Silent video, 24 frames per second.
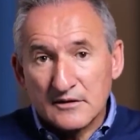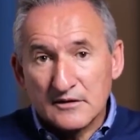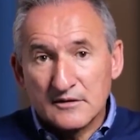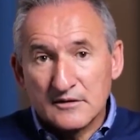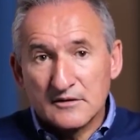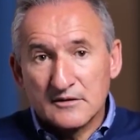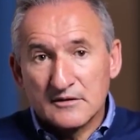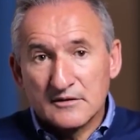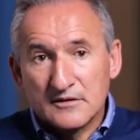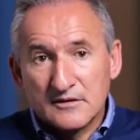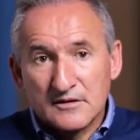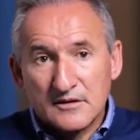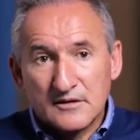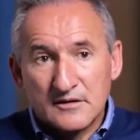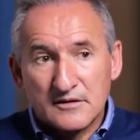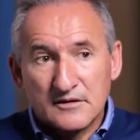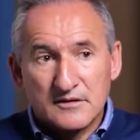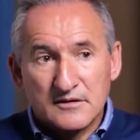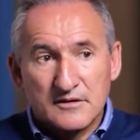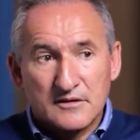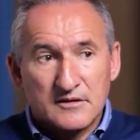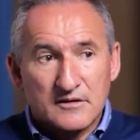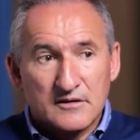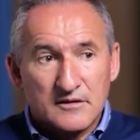
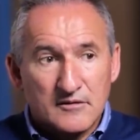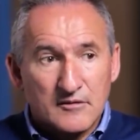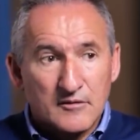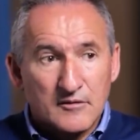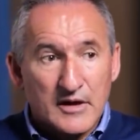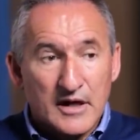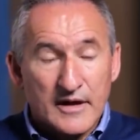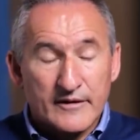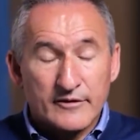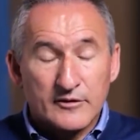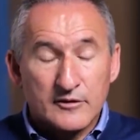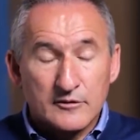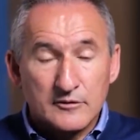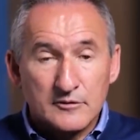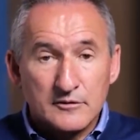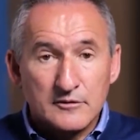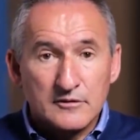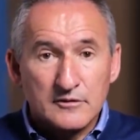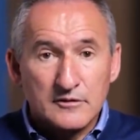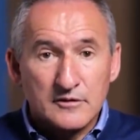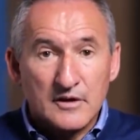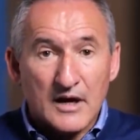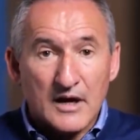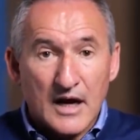Begiristain, formerly
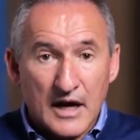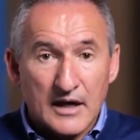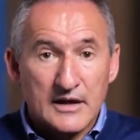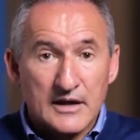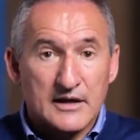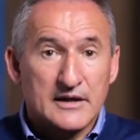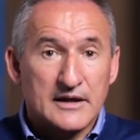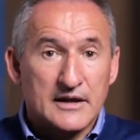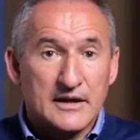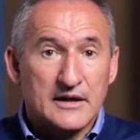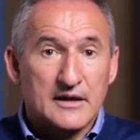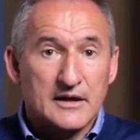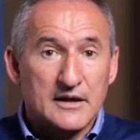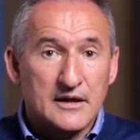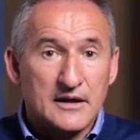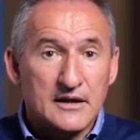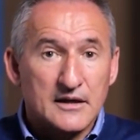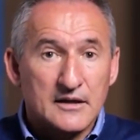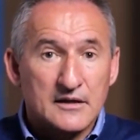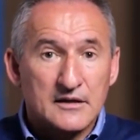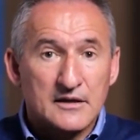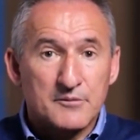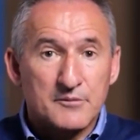Barcelona's sporting director,